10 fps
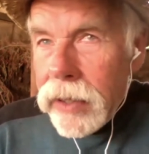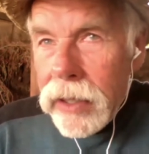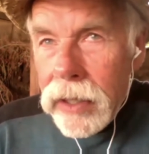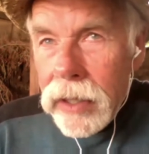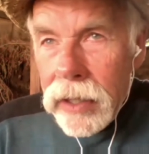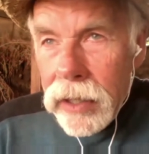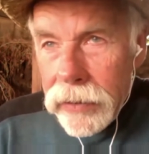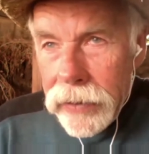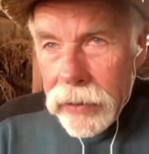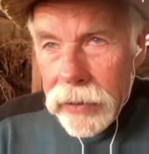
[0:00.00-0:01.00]
you
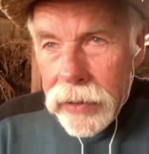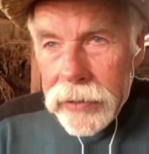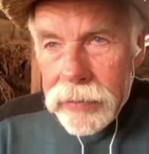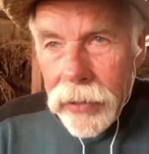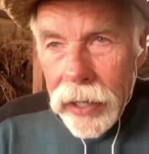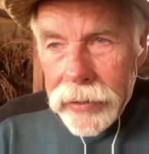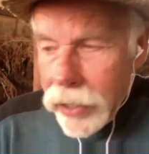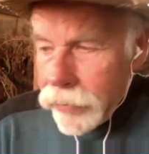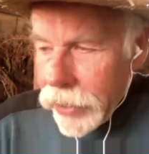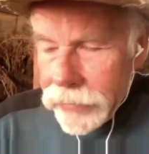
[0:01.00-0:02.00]
know, each body
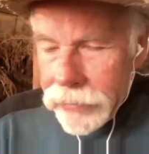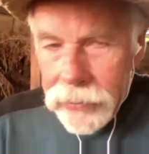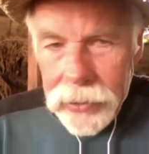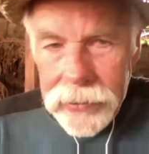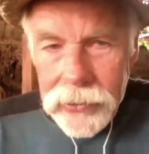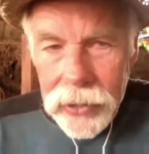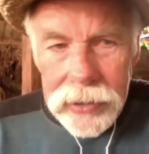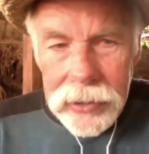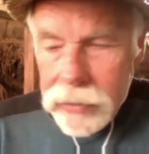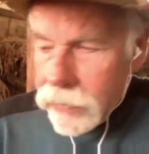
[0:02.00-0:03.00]
type has its
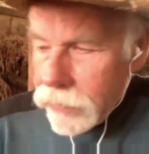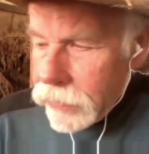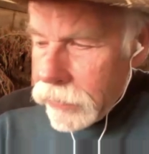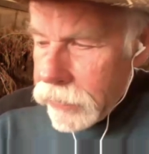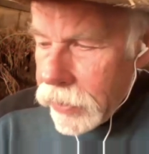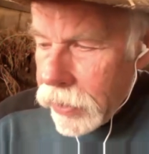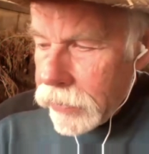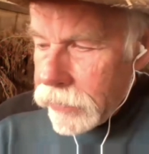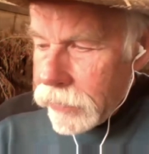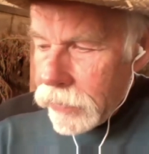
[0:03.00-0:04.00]
restrictions and
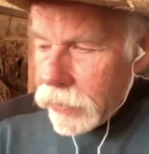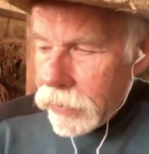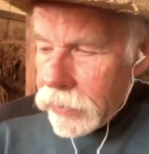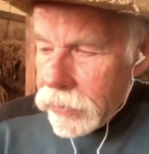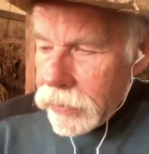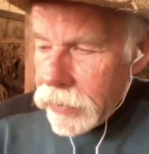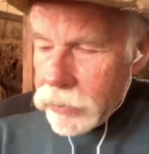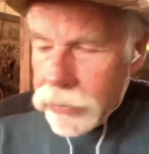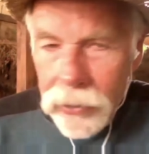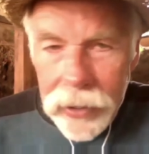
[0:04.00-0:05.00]
its
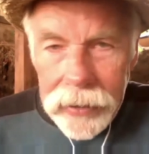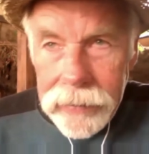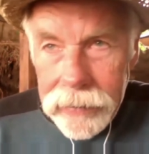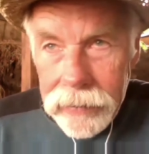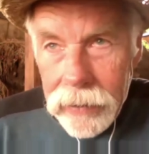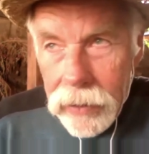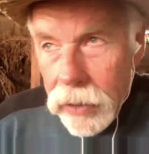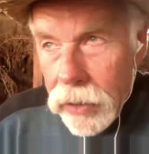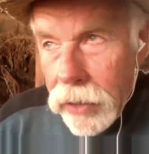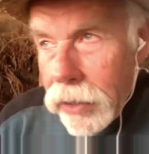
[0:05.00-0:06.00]
good points.
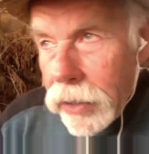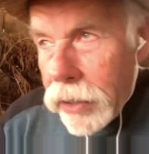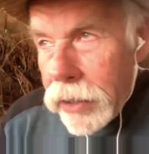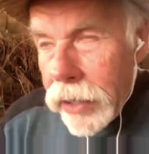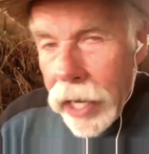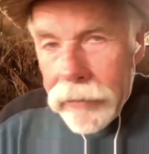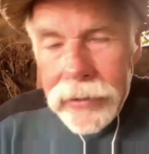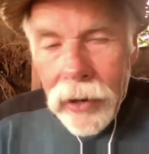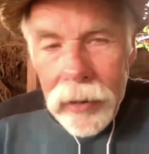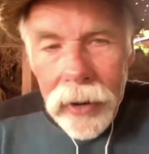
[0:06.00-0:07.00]

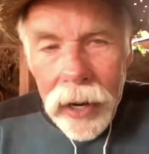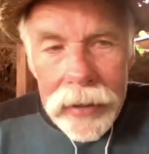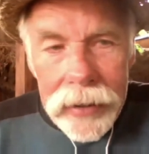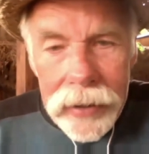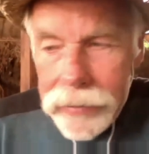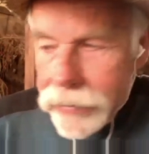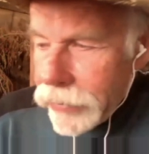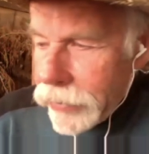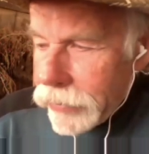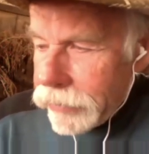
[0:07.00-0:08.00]
Avatar bodies
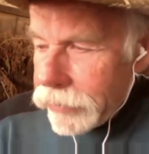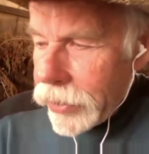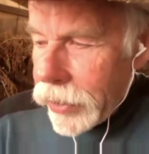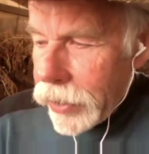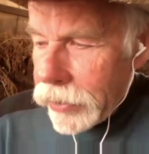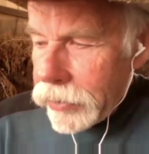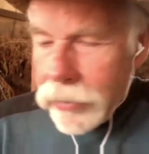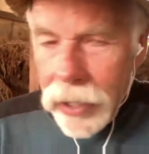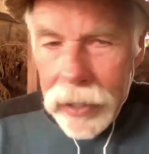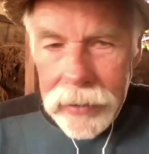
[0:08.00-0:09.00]
or mechanical
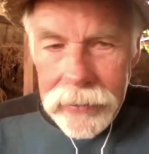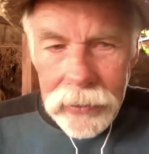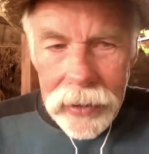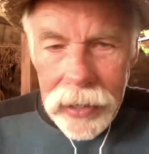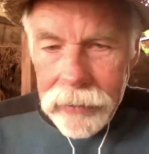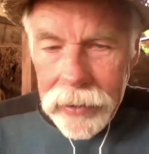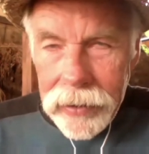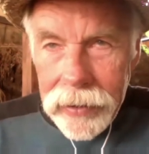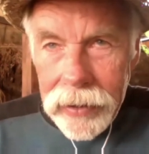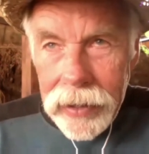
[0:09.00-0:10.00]
bodies, whatever,
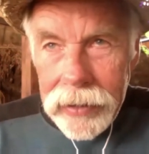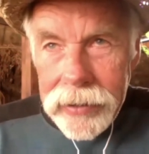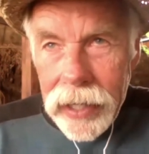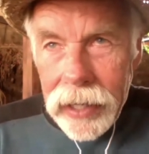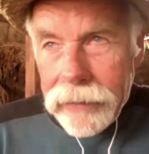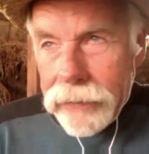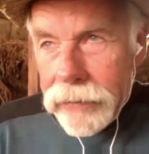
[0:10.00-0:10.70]
they each have